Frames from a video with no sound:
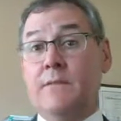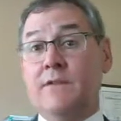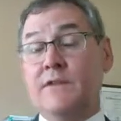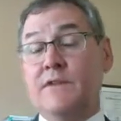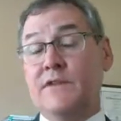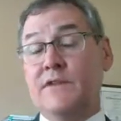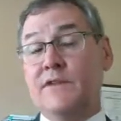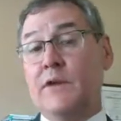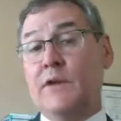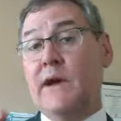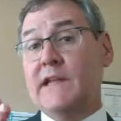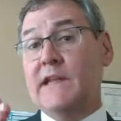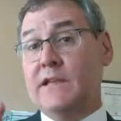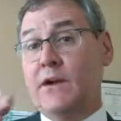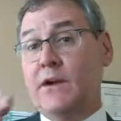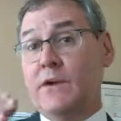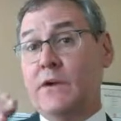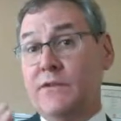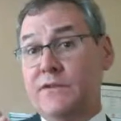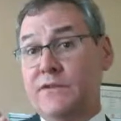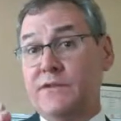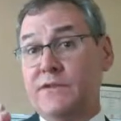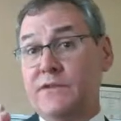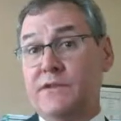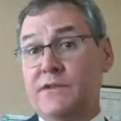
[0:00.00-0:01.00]
So I
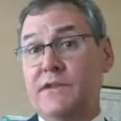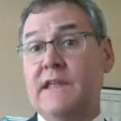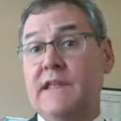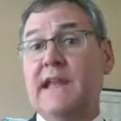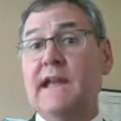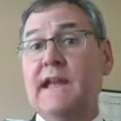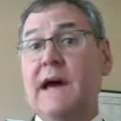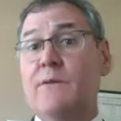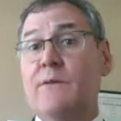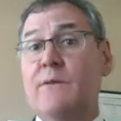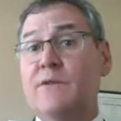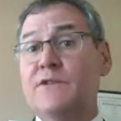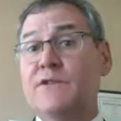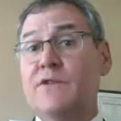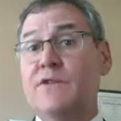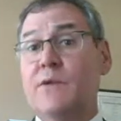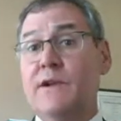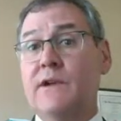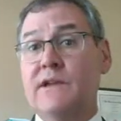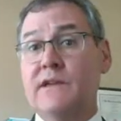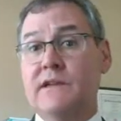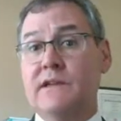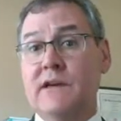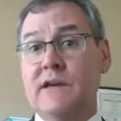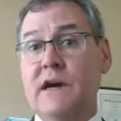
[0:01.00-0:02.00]
told you that I was
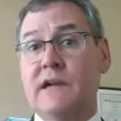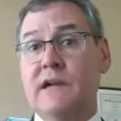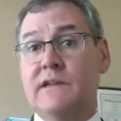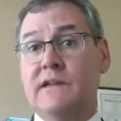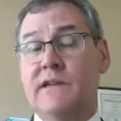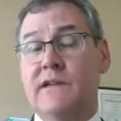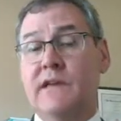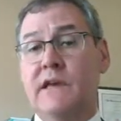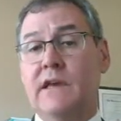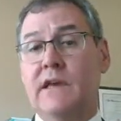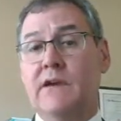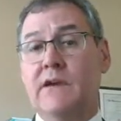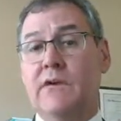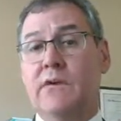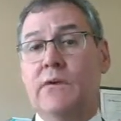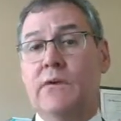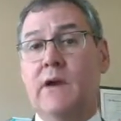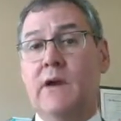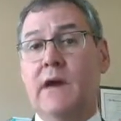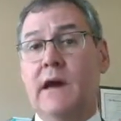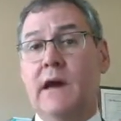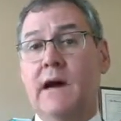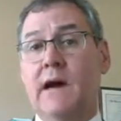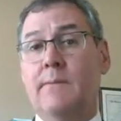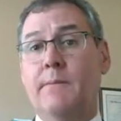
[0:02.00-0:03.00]
going to talk to you
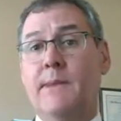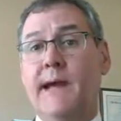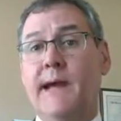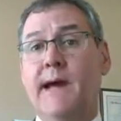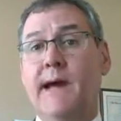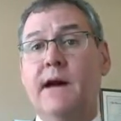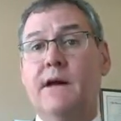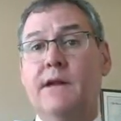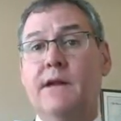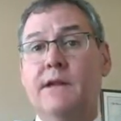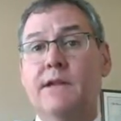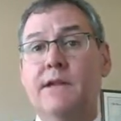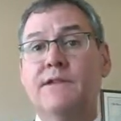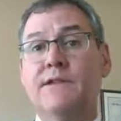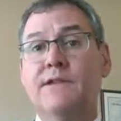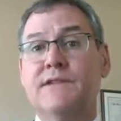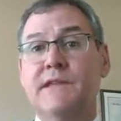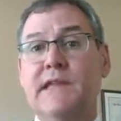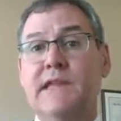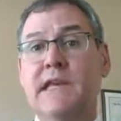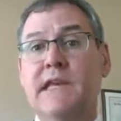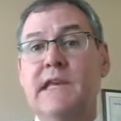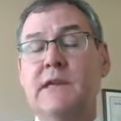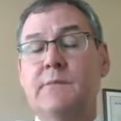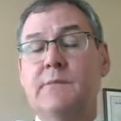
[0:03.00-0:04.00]
about
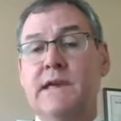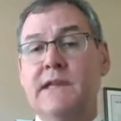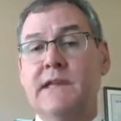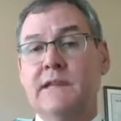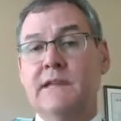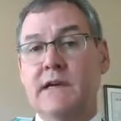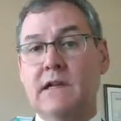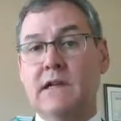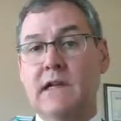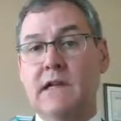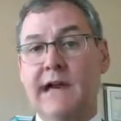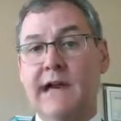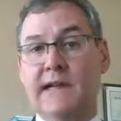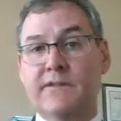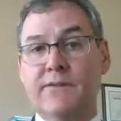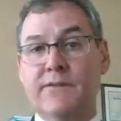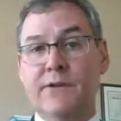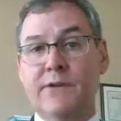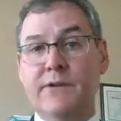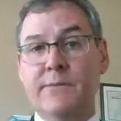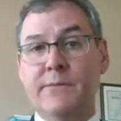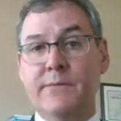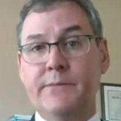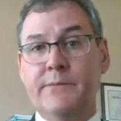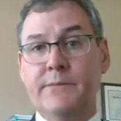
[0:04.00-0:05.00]
STEAM in the
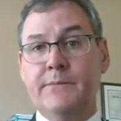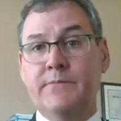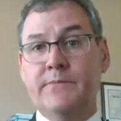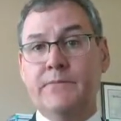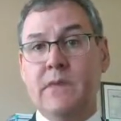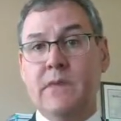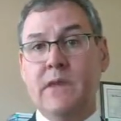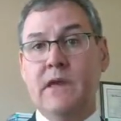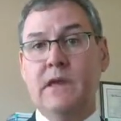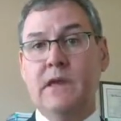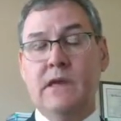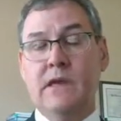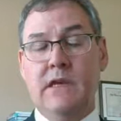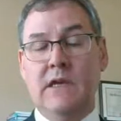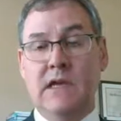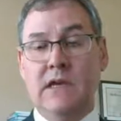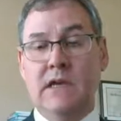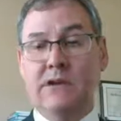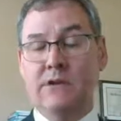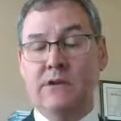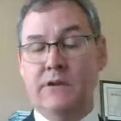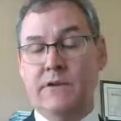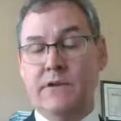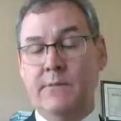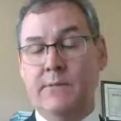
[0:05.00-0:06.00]
classroom, in
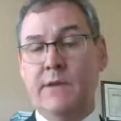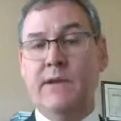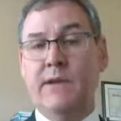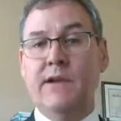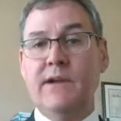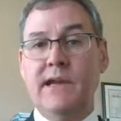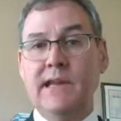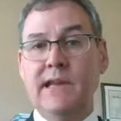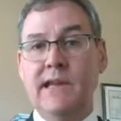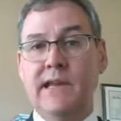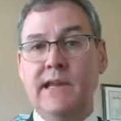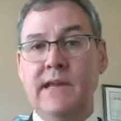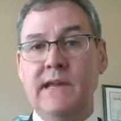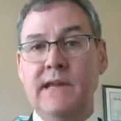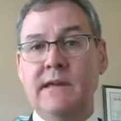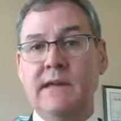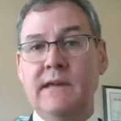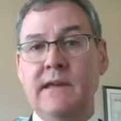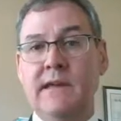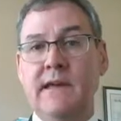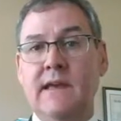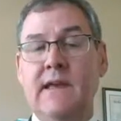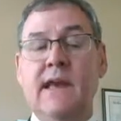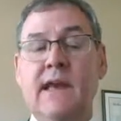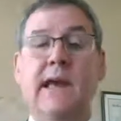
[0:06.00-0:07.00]
your community,
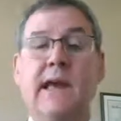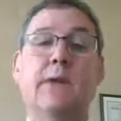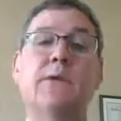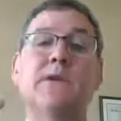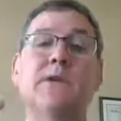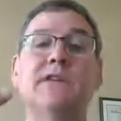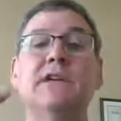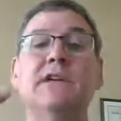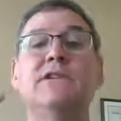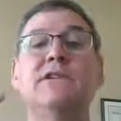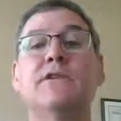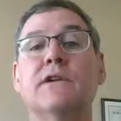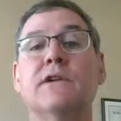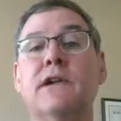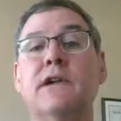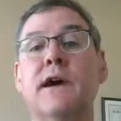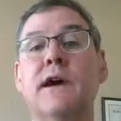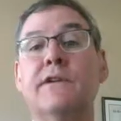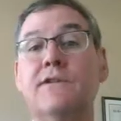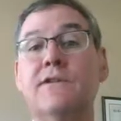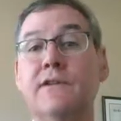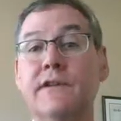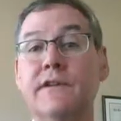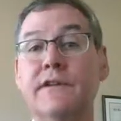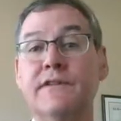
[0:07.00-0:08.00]
and within your
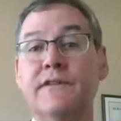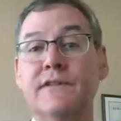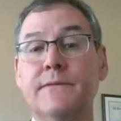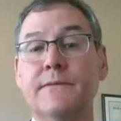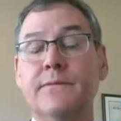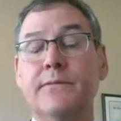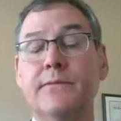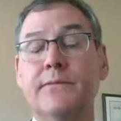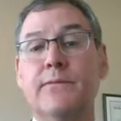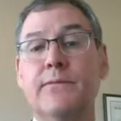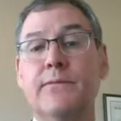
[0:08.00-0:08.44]
countries.